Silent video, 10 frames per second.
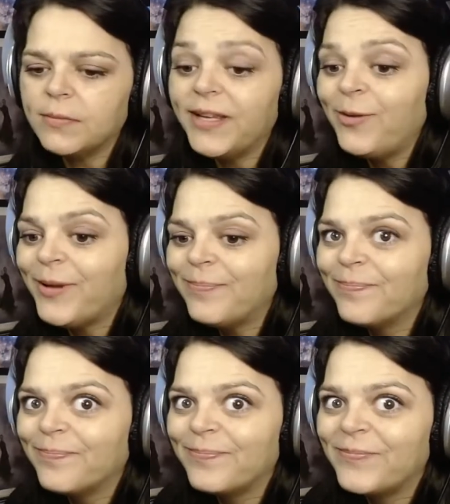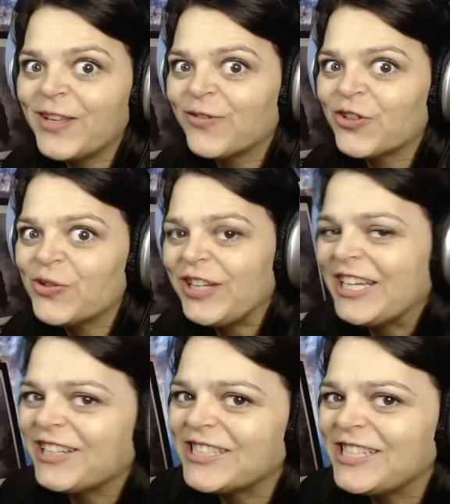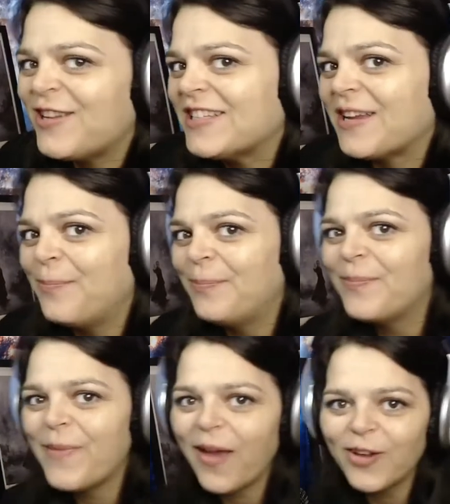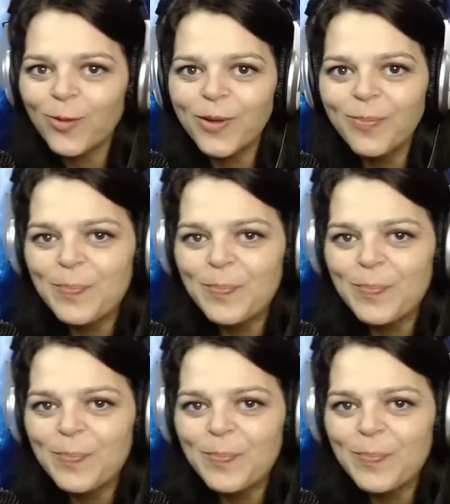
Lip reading: Anyway, thanks for tuning in. I'll see you next time. Have a good one.